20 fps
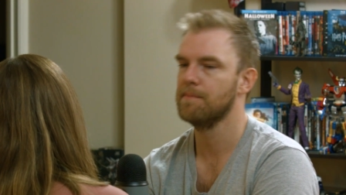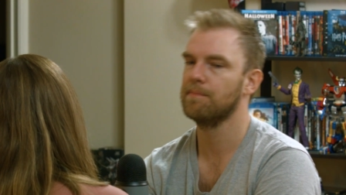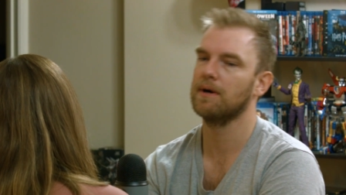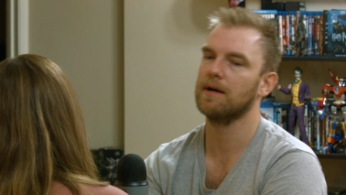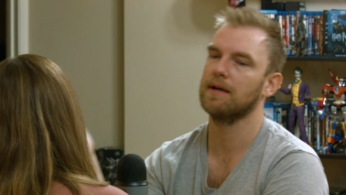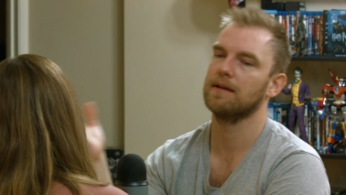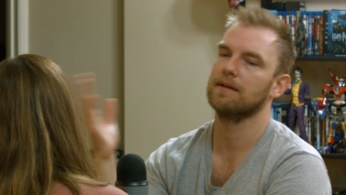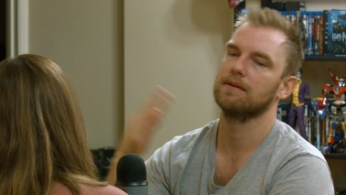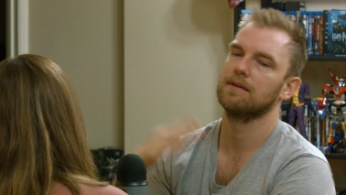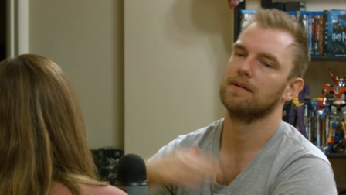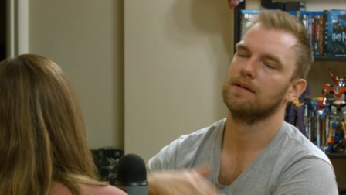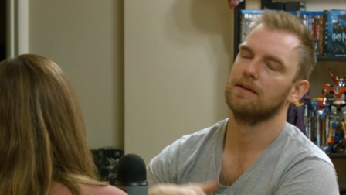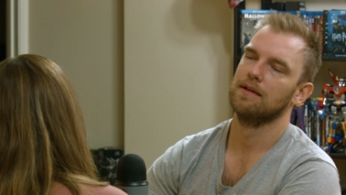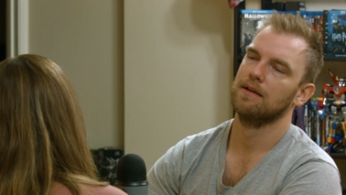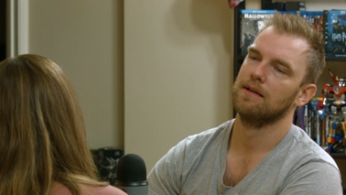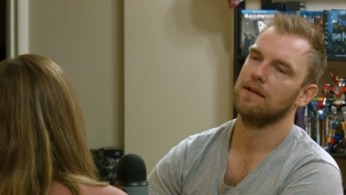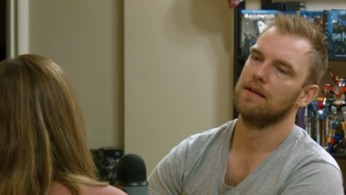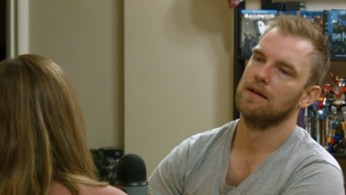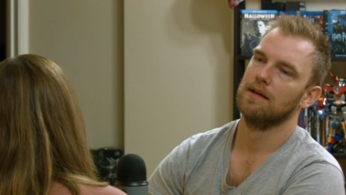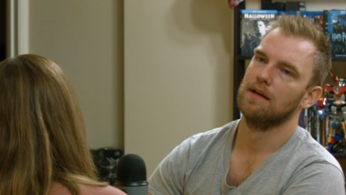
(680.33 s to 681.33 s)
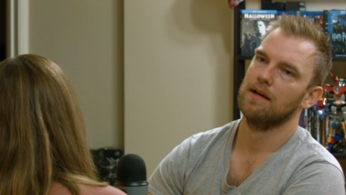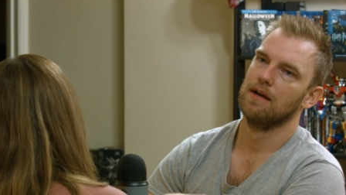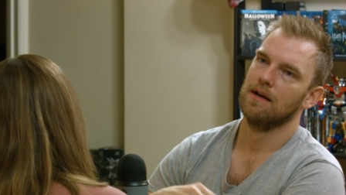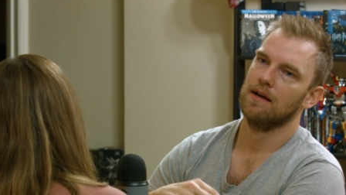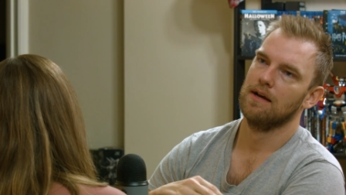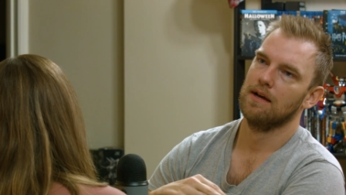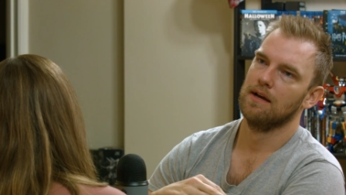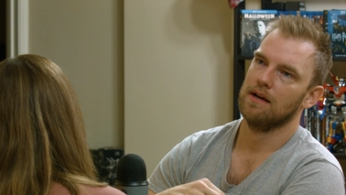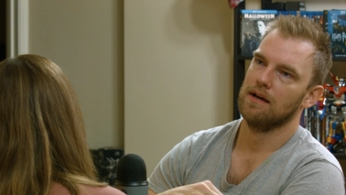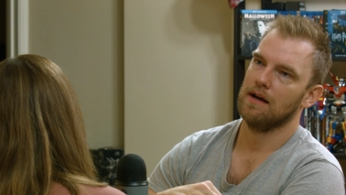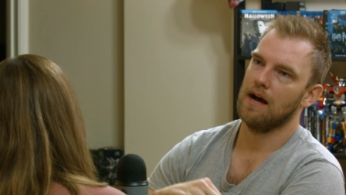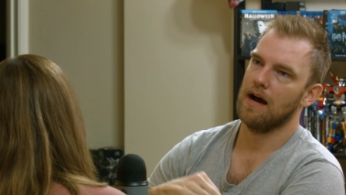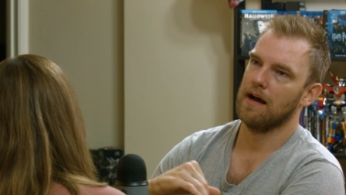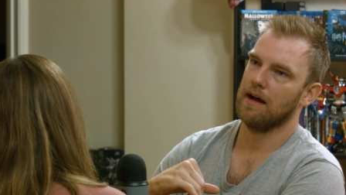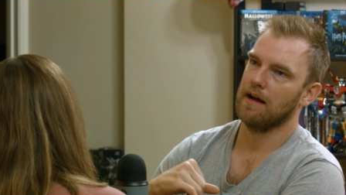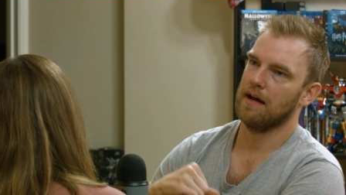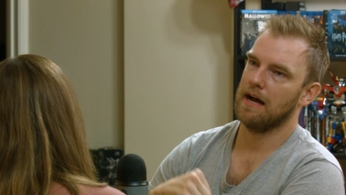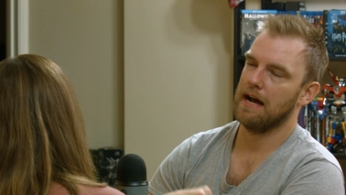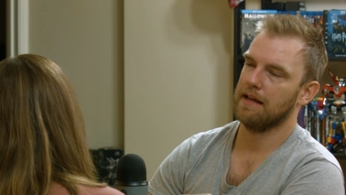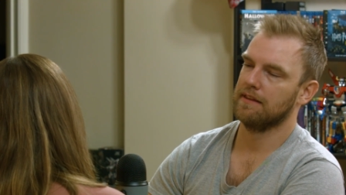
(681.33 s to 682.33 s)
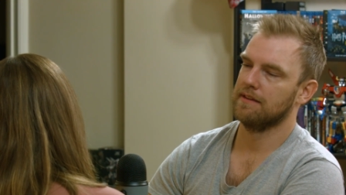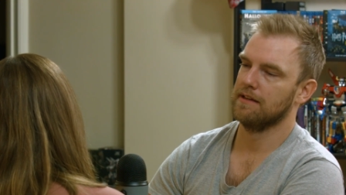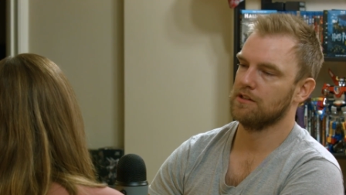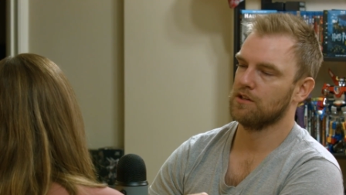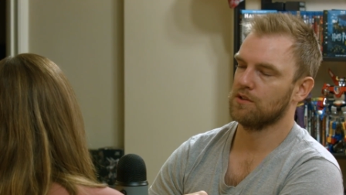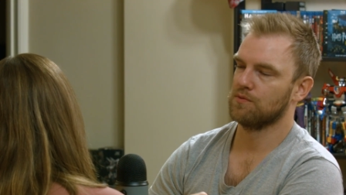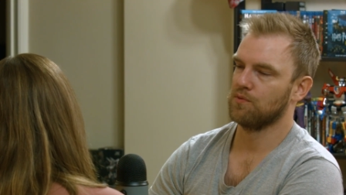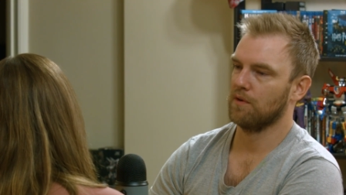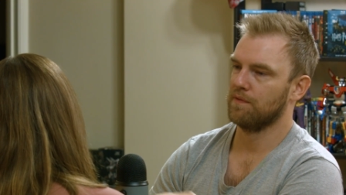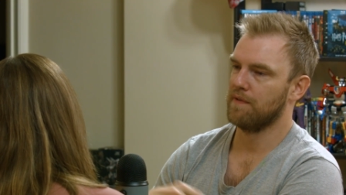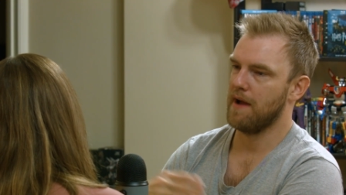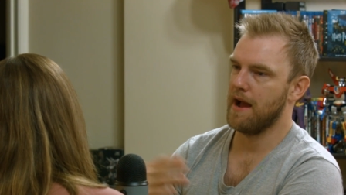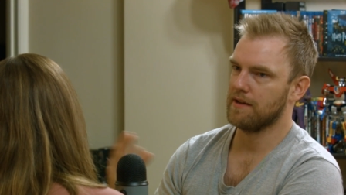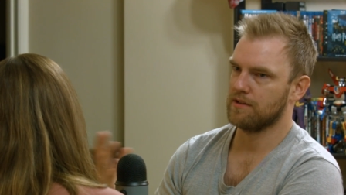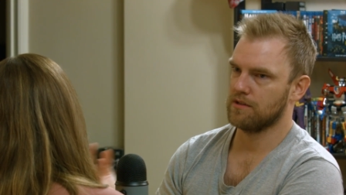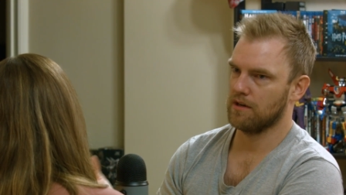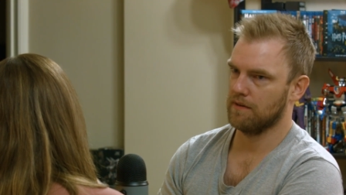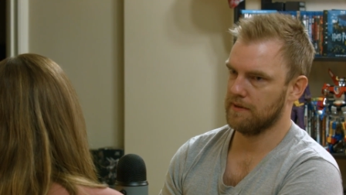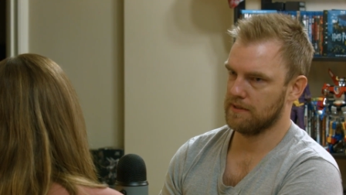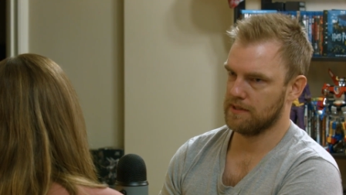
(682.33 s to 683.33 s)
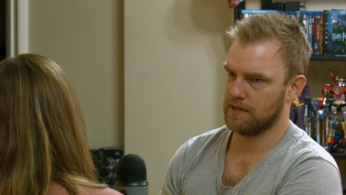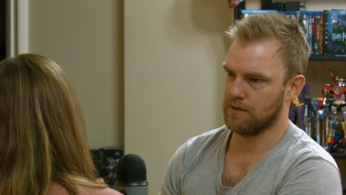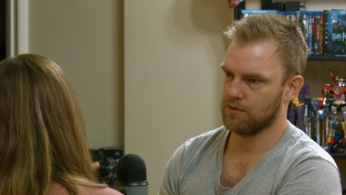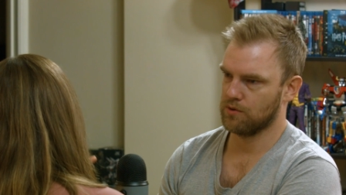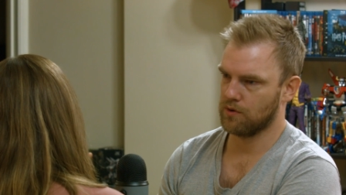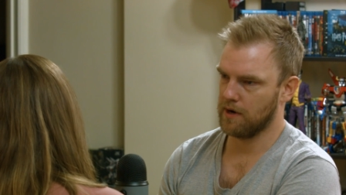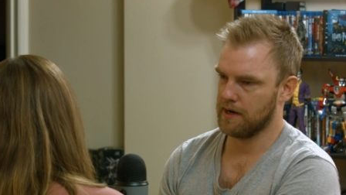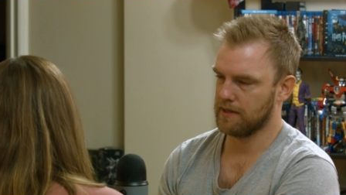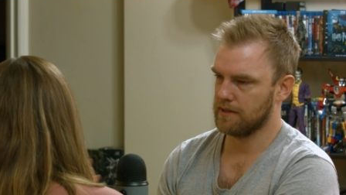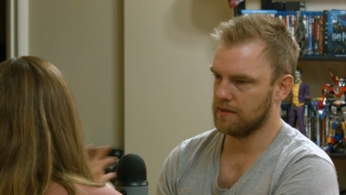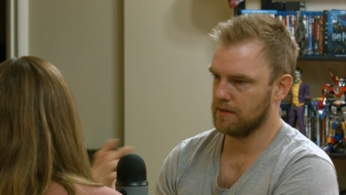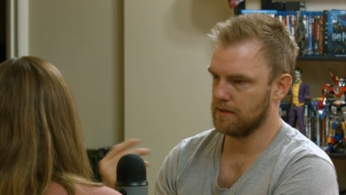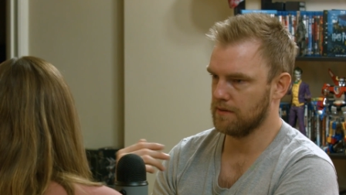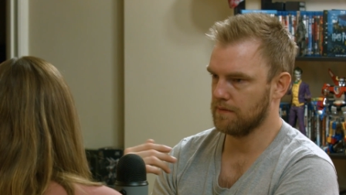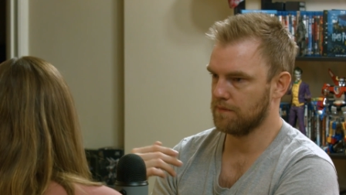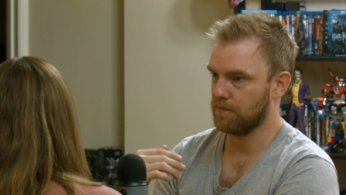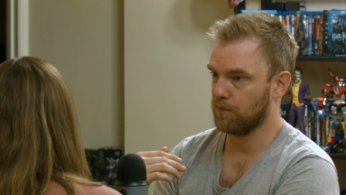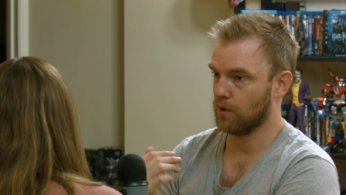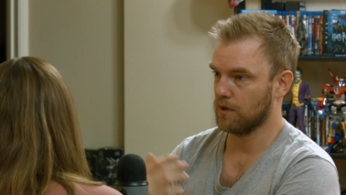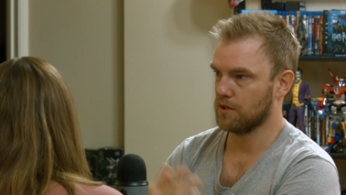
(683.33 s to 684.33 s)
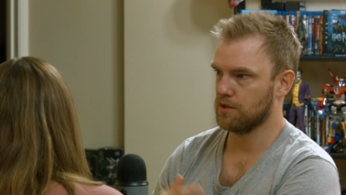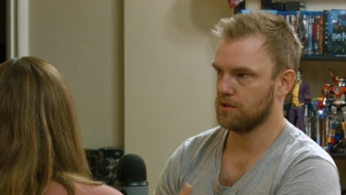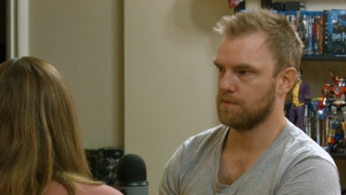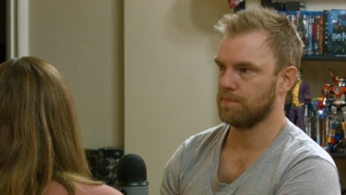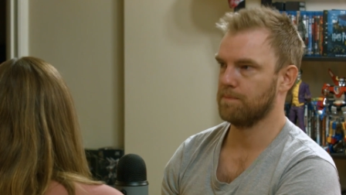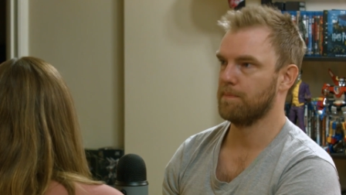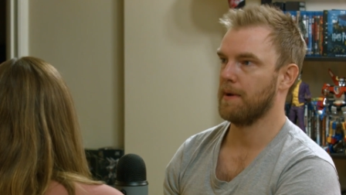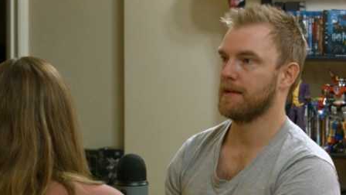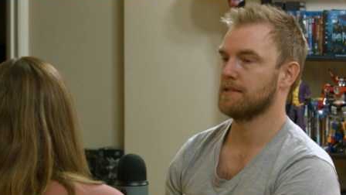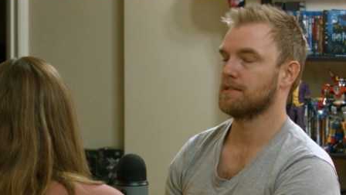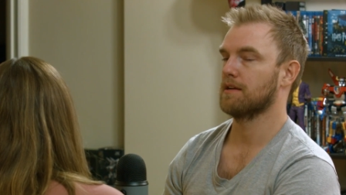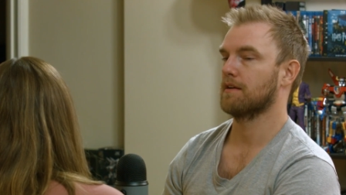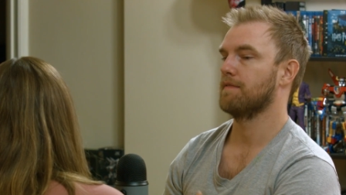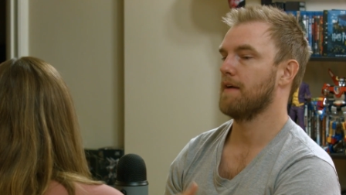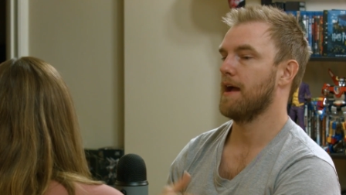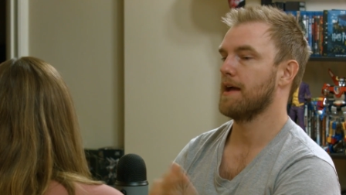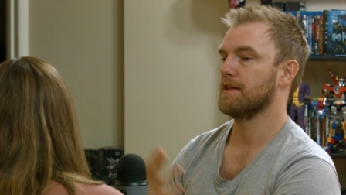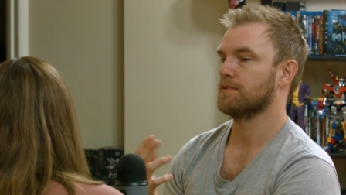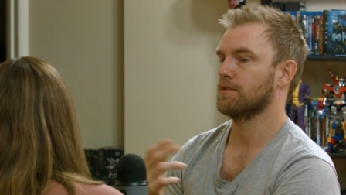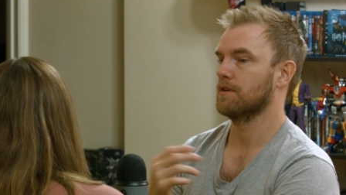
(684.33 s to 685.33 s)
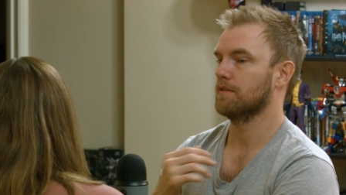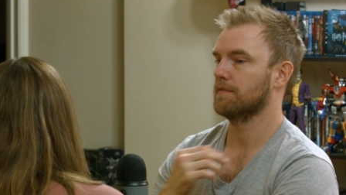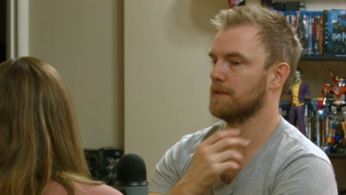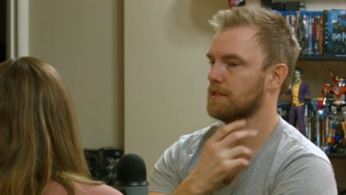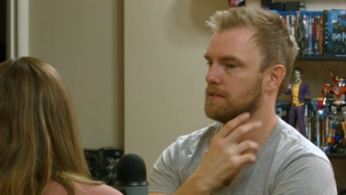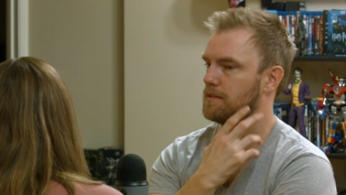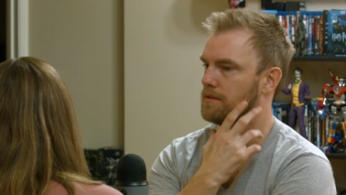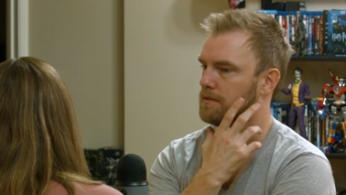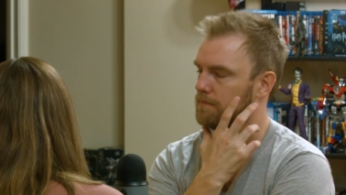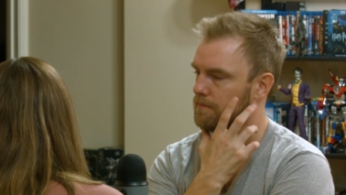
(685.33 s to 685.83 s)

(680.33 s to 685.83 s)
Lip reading: But I think just for fan service, he was great for just basic fan service.